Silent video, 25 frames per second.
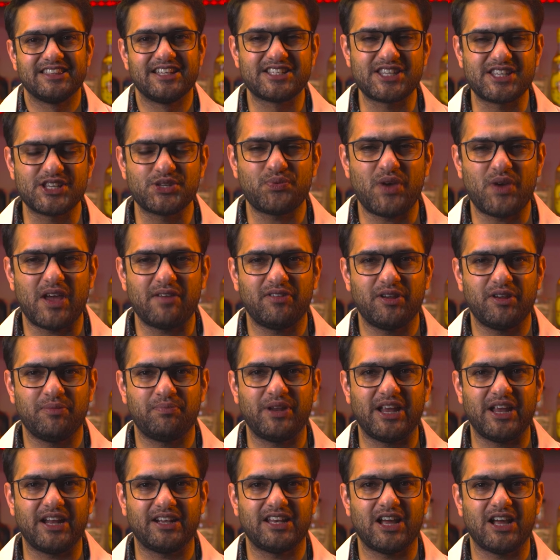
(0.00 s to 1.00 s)
This is where we
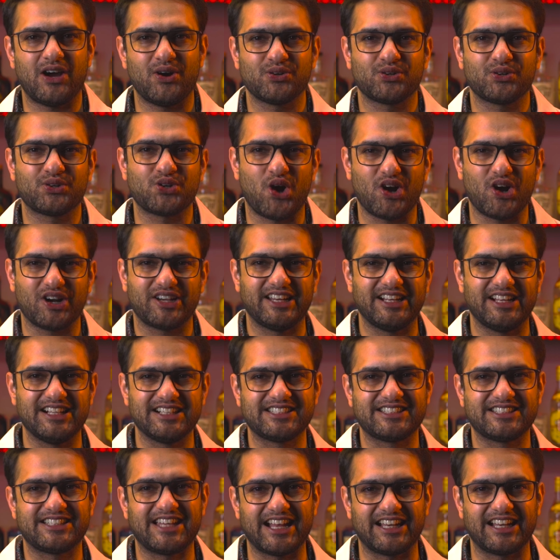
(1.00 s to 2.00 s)
break down
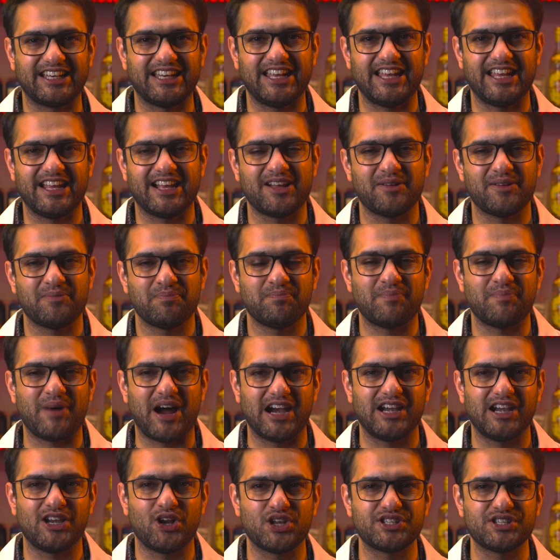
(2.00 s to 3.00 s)
cocktails, technique,
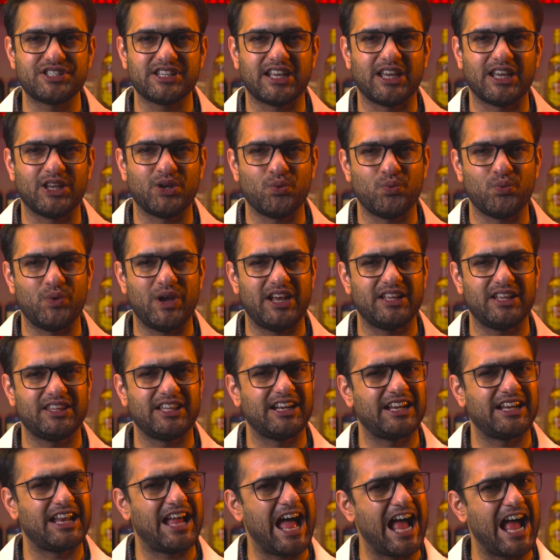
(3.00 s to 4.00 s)
bar logic in a way
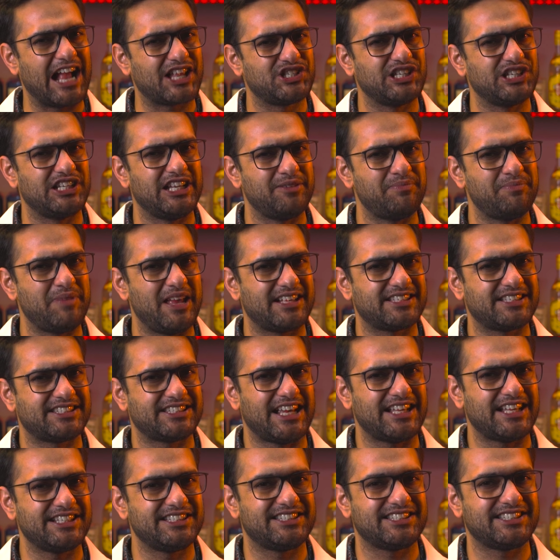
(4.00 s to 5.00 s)
that actually makes
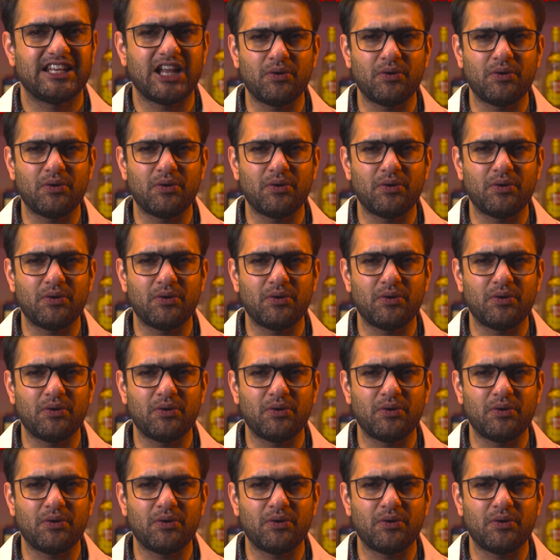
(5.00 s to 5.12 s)
sense.